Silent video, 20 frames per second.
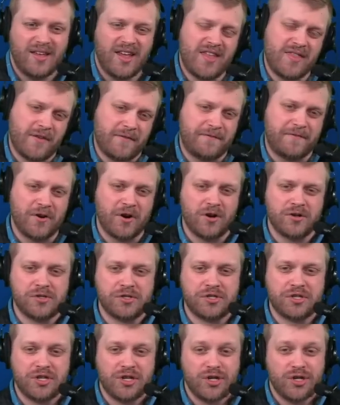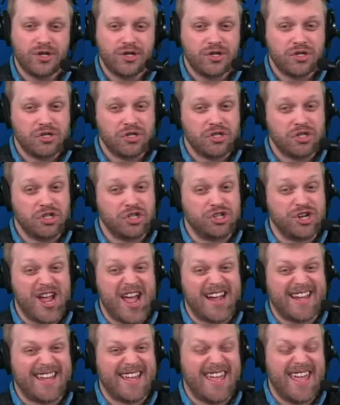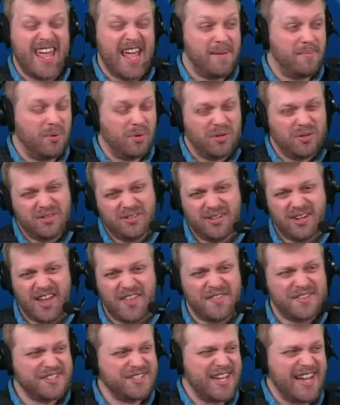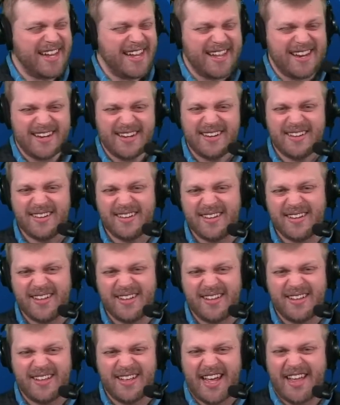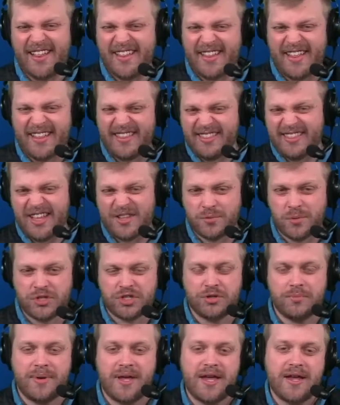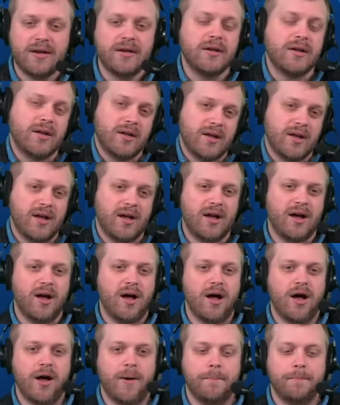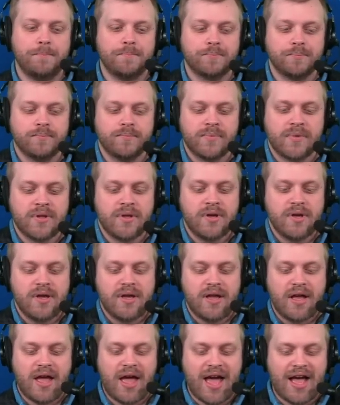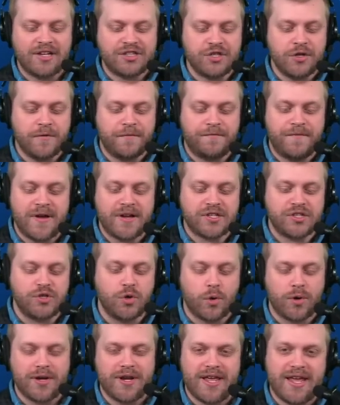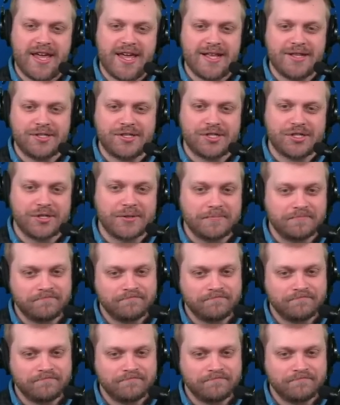in the first Jack Campbell in the second. I think that's what you mean. Um, as you fix your needs,